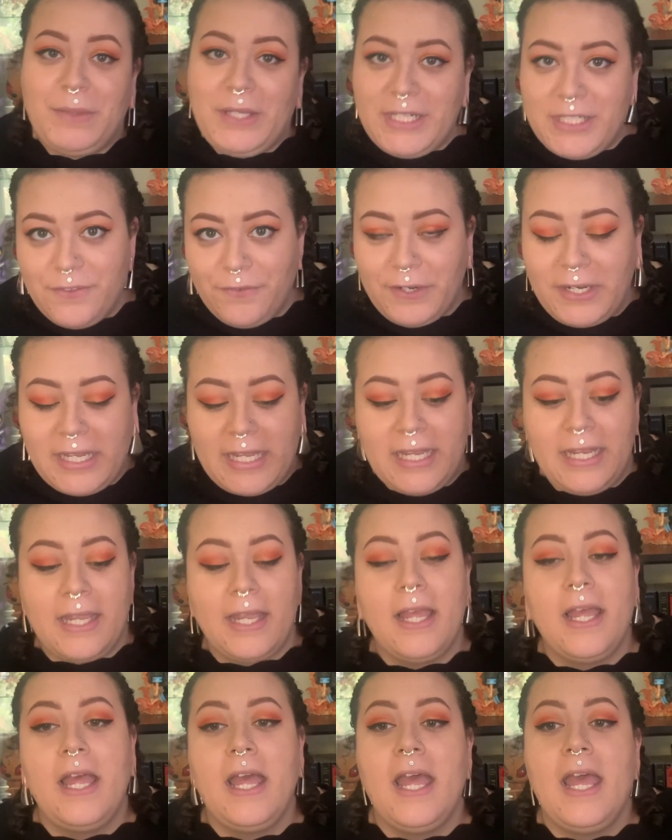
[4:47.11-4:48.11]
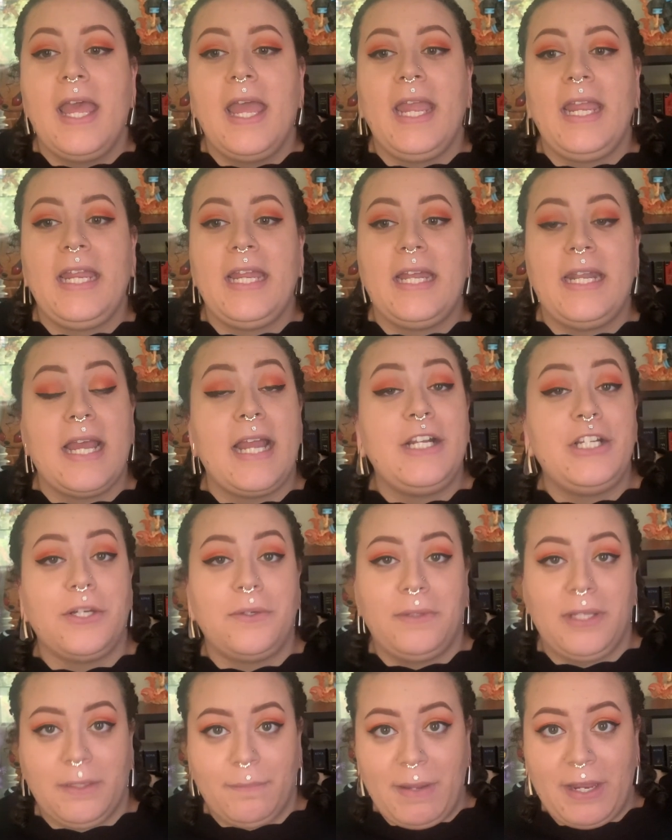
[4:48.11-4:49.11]
It's freaky. And I
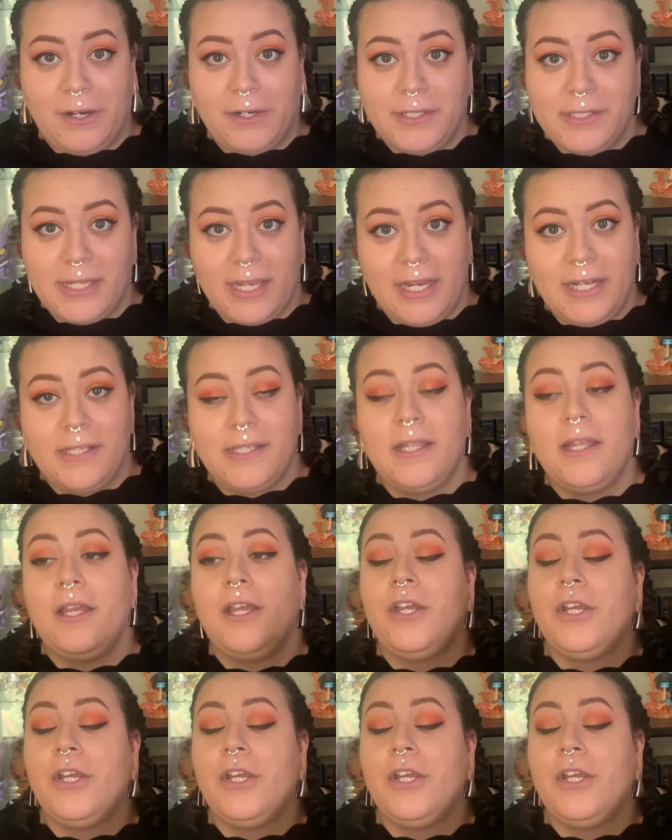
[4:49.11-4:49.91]
don't like parasites.